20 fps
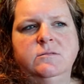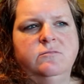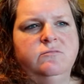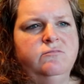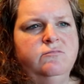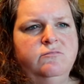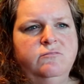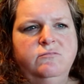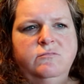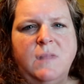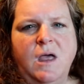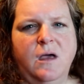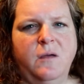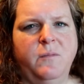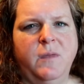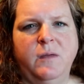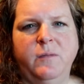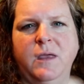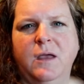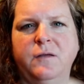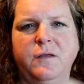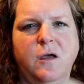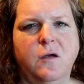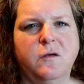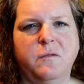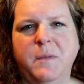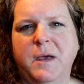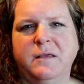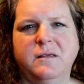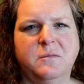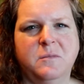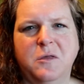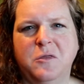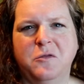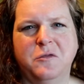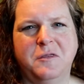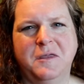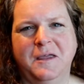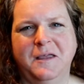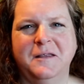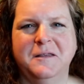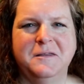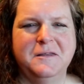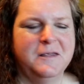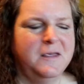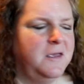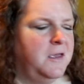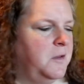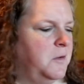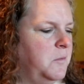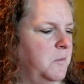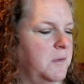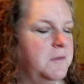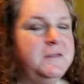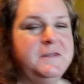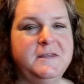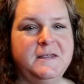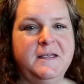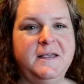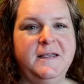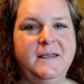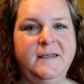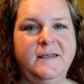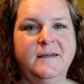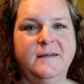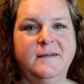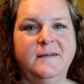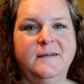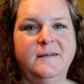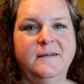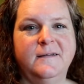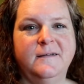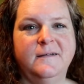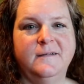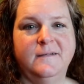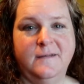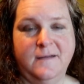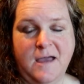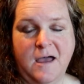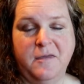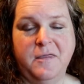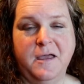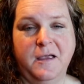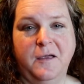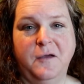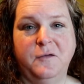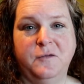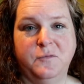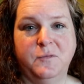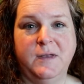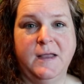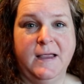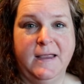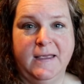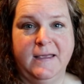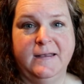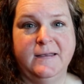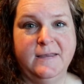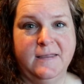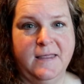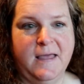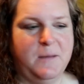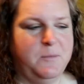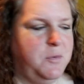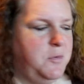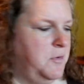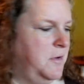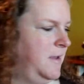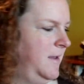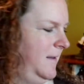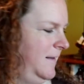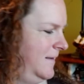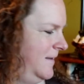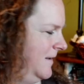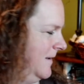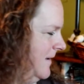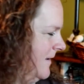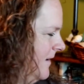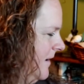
Maybe I'll talk about some other things. We'll see how that goes when I get to that point.